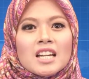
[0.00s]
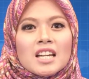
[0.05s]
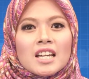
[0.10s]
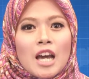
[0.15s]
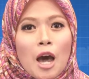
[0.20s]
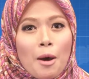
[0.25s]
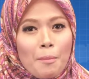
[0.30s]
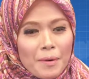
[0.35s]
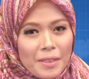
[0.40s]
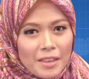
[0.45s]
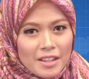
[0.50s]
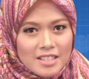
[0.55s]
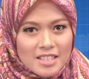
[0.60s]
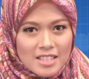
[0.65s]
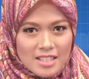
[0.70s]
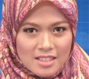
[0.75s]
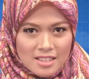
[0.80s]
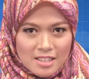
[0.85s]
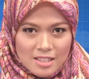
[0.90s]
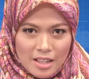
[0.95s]

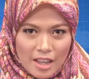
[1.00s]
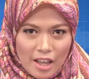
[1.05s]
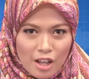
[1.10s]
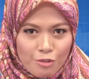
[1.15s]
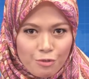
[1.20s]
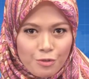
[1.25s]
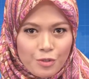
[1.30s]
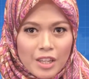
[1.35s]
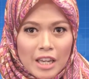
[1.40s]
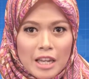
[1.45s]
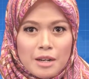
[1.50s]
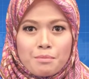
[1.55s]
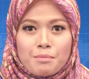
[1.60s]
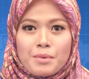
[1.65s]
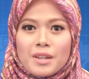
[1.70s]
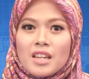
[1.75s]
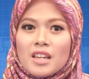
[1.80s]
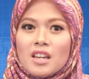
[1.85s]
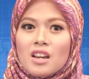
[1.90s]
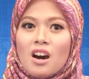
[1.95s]
Competence itself can
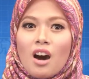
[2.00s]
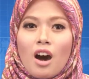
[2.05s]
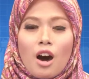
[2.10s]
be